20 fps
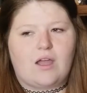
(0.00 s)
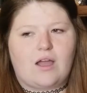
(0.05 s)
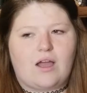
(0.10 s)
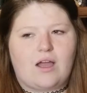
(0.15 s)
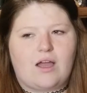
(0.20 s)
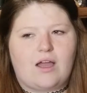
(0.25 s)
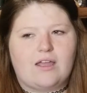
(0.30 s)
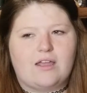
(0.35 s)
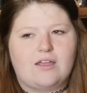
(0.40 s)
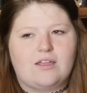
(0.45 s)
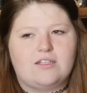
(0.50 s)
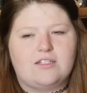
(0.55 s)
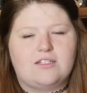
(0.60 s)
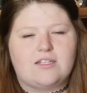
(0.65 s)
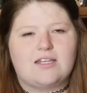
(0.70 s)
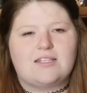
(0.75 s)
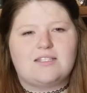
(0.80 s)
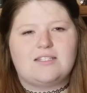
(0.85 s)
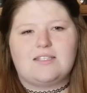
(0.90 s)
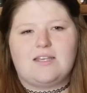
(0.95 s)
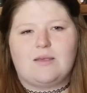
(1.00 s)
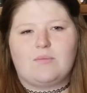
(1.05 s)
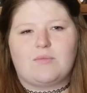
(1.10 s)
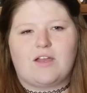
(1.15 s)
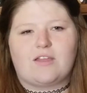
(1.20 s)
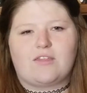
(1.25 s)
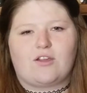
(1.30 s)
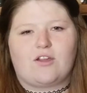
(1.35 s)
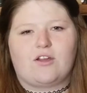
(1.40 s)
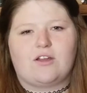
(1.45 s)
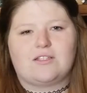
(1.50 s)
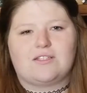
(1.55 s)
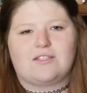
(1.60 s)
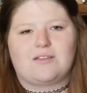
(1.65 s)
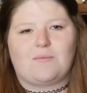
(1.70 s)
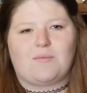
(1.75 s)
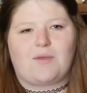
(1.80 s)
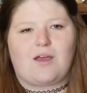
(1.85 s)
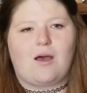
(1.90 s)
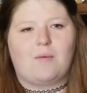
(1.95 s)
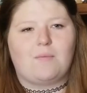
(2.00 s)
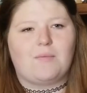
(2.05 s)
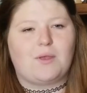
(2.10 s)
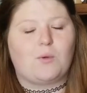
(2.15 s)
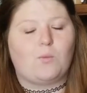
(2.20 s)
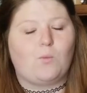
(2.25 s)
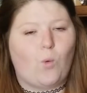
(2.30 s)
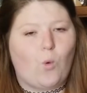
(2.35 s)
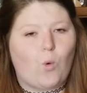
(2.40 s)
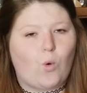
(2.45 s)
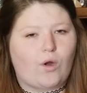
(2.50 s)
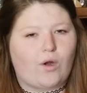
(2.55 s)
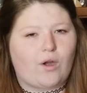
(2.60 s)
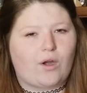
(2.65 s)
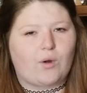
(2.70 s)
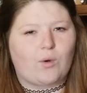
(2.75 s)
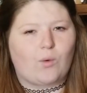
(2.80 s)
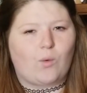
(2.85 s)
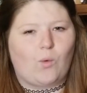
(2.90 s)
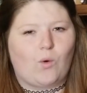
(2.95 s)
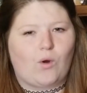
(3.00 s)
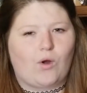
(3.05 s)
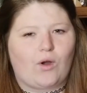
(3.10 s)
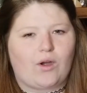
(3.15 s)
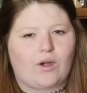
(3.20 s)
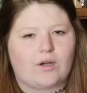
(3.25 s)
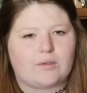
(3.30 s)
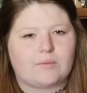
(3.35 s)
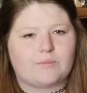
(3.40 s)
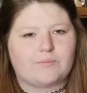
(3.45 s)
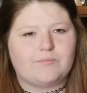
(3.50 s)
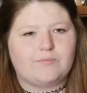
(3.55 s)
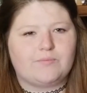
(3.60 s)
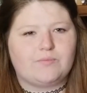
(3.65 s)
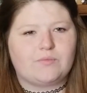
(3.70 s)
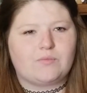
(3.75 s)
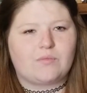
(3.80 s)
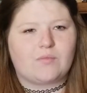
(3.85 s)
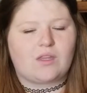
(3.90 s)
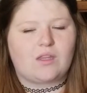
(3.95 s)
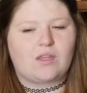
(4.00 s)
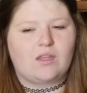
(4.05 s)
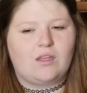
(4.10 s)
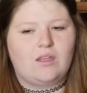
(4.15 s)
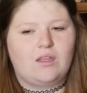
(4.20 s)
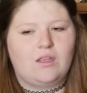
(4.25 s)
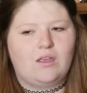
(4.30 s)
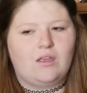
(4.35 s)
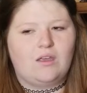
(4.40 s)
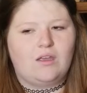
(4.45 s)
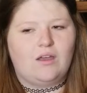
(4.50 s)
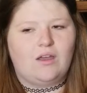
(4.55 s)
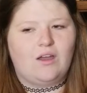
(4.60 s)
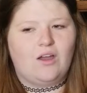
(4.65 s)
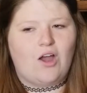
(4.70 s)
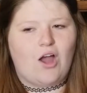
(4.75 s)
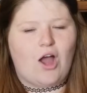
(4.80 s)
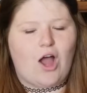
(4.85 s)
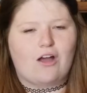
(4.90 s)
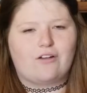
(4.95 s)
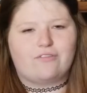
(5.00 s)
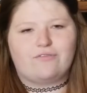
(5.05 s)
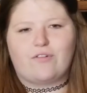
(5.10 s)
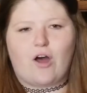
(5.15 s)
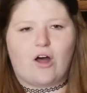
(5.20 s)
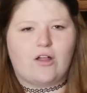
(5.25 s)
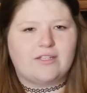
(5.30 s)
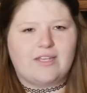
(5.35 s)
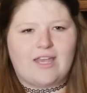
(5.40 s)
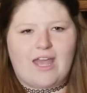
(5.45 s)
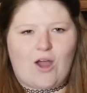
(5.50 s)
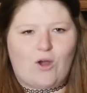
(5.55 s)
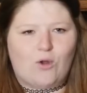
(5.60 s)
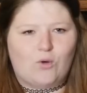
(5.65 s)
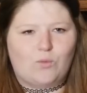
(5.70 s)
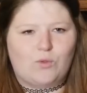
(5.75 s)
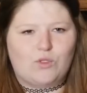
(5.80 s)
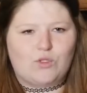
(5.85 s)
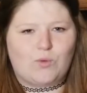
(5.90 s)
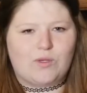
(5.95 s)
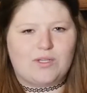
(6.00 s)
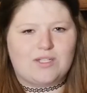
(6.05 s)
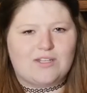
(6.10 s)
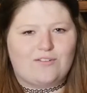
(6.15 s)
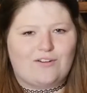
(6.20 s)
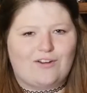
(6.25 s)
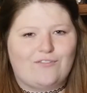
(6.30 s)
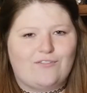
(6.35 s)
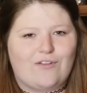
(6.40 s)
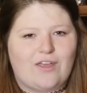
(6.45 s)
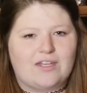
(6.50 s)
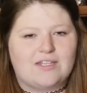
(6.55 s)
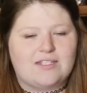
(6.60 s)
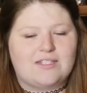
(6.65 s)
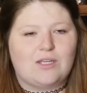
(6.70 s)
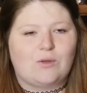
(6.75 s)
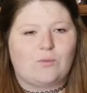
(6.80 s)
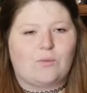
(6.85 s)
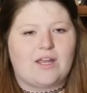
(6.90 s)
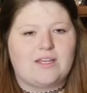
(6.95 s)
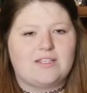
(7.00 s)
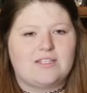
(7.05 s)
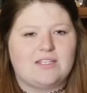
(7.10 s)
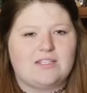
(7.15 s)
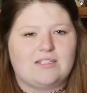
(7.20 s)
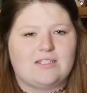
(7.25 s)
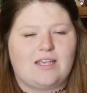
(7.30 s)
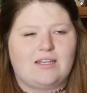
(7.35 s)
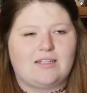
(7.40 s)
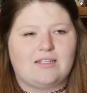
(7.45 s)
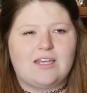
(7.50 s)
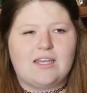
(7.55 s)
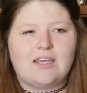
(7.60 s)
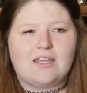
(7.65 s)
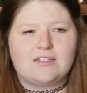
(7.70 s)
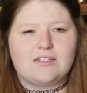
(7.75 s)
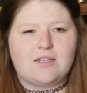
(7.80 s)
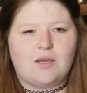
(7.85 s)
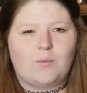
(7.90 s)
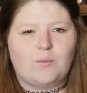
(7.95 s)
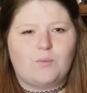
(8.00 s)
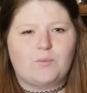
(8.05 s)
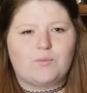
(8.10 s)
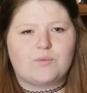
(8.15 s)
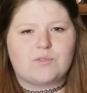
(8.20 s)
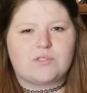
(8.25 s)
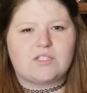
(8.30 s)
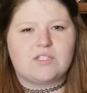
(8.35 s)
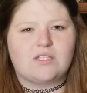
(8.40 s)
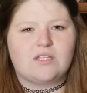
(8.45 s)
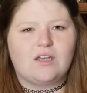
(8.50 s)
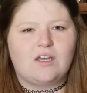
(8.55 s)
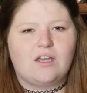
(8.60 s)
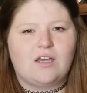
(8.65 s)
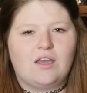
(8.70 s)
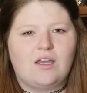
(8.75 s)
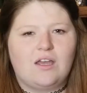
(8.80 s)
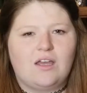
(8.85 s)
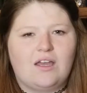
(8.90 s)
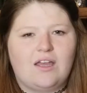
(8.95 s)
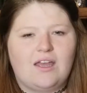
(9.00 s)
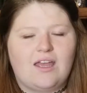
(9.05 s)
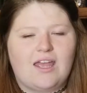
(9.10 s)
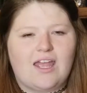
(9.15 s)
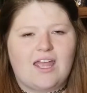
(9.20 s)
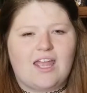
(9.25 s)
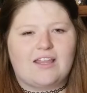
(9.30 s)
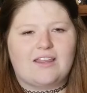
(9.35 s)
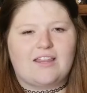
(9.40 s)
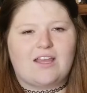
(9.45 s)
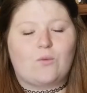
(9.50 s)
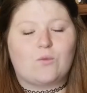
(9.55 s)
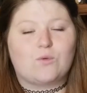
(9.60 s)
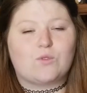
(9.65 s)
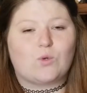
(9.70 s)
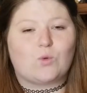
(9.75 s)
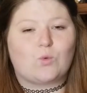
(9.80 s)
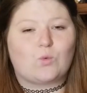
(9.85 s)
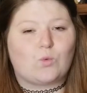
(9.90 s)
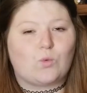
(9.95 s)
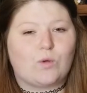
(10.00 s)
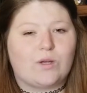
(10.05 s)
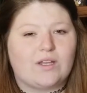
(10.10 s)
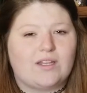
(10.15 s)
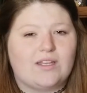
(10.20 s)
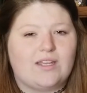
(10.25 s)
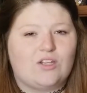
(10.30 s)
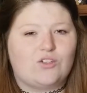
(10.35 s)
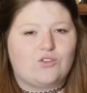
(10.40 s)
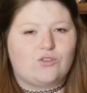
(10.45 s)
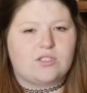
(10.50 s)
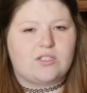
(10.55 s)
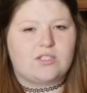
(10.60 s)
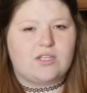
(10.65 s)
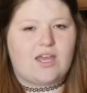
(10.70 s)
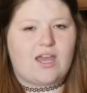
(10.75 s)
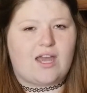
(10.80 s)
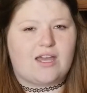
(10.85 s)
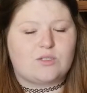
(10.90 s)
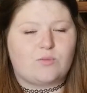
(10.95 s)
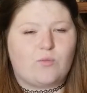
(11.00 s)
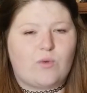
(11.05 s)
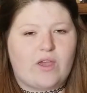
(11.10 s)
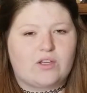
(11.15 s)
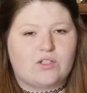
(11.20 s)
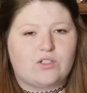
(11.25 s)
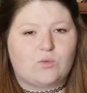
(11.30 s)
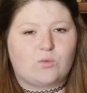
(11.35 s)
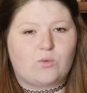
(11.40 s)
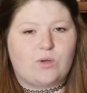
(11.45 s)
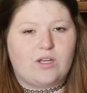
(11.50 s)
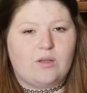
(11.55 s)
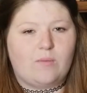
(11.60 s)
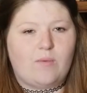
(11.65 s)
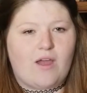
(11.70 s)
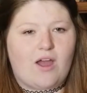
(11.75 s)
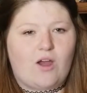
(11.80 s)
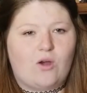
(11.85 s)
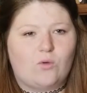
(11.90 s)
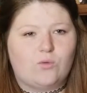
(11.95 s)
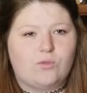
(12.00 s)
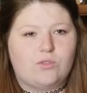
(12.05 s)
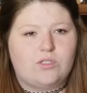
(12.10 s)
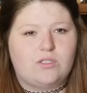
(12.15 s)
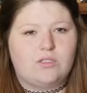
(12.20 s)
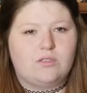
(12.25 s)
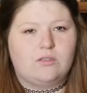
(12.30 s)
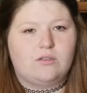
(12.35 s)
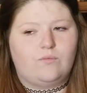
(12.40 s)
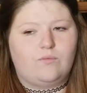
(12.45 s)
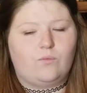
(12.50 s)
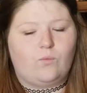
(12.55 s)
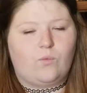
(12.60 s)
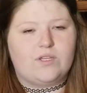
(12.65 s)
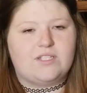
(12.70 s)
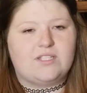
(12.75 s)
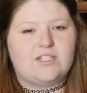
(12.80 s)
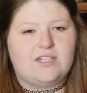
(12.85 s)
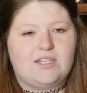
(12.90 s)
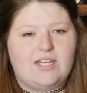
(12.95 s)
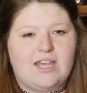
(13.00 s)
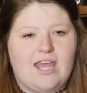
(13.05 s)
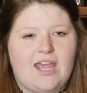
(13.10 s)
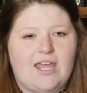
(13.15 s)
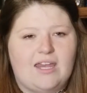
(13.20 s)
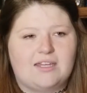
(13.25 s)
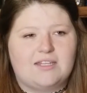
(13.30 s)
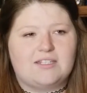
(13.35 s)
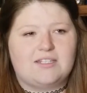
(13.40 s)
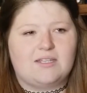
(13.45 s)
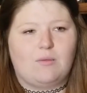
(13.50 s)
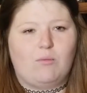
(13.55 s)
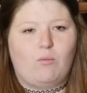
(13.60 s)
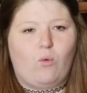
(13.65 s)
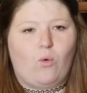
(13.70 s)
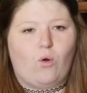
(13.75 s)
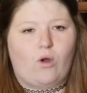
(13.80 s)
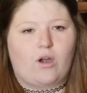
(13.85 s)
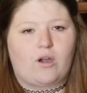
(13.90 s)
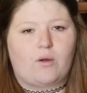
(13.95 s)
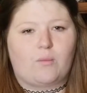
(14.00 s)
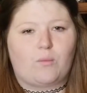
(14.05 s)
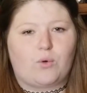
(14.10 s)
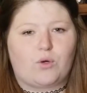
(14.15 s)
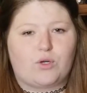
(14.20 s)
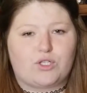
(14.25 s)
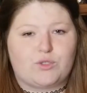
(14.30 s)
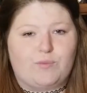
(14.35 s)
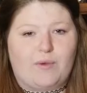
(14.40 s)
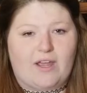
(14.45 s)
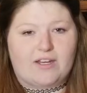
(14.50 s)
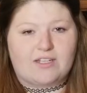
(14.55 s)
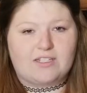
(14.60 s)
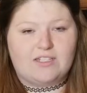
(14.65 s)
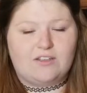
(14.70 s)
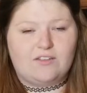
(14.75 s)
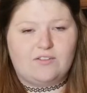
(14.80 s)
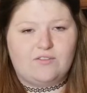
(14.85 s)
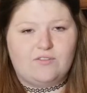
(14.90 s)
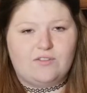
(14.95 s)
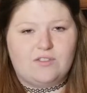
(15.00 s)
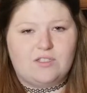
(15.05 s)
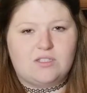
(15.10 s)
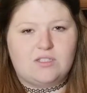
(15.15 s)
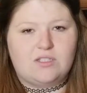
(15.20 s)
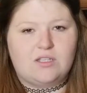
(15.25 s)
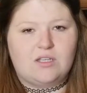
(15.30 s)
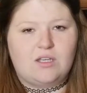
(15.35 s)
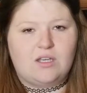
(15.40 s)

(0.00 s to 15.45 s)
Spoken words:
It does seem like there is some coming war or a falling out between different fantasy races and kingdoms. And that was a really interesting aspect to read about. We did gain some more perspectives